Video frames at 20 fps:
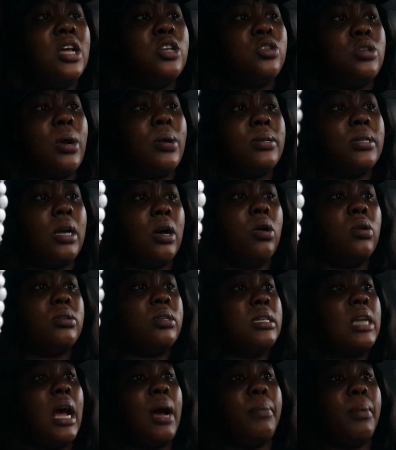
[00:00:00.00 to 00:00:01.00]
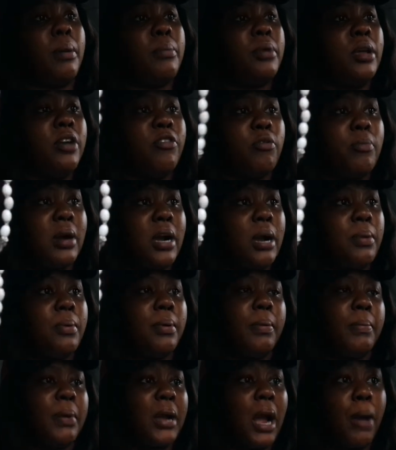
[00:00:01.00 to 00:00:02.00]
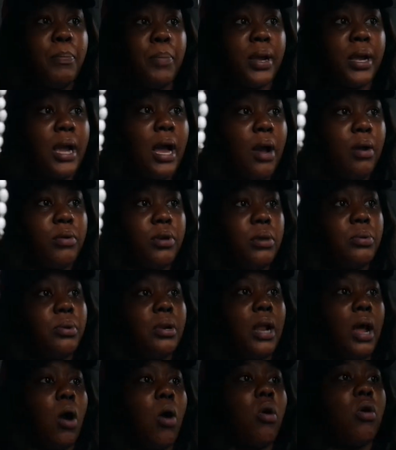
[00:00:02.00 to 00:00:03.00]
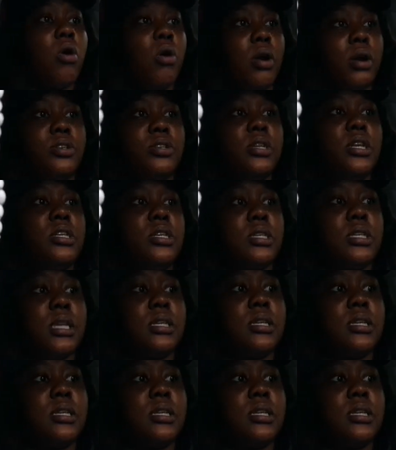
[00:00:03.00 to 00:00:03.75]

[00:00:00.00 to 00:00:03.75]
So I was like, oh snap, I'm here for my cap and gown. They were like, oh congratulations.